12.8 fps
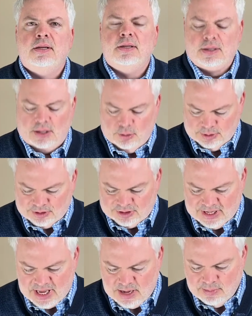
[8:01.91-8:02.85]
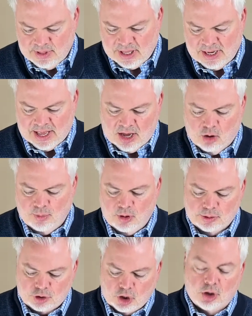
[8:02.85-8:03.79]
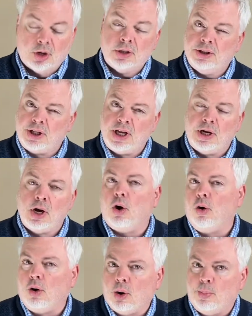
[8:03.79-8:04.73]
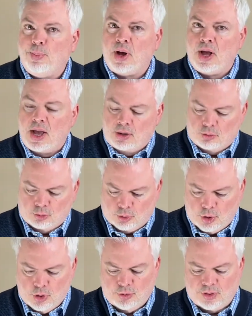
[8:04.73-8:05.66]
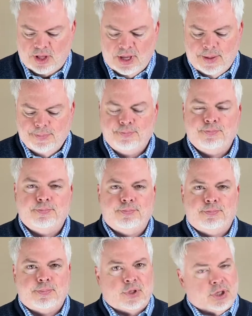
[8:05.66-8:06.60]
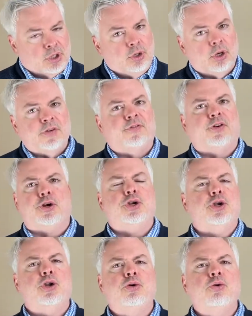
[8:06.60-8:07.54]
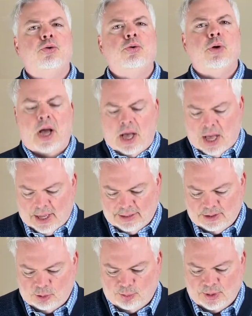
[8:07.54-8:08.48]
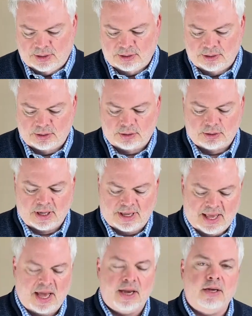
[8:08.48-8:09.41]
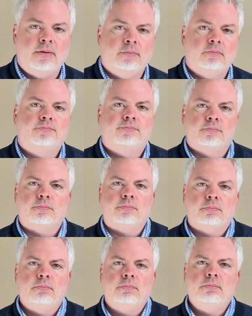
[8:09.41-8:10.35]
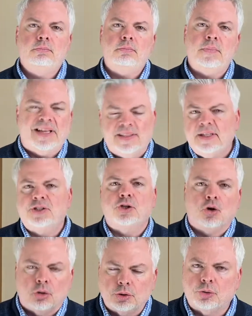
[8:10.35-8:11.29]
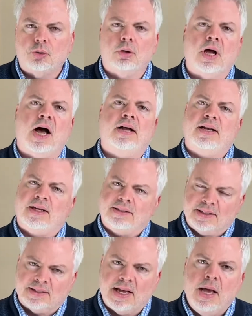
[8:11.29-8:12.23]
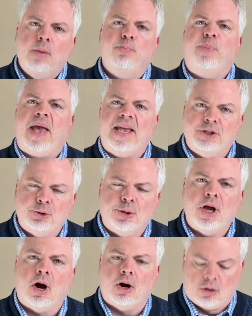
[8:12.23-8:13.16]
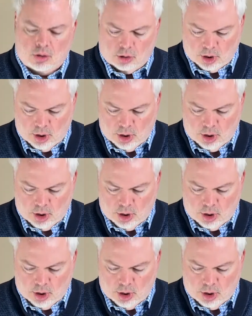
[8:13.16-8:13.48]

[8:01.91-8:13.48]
Naomi was urging Orpah and Ruth to look for new husbands. Again, in this cultural context, this patriarchal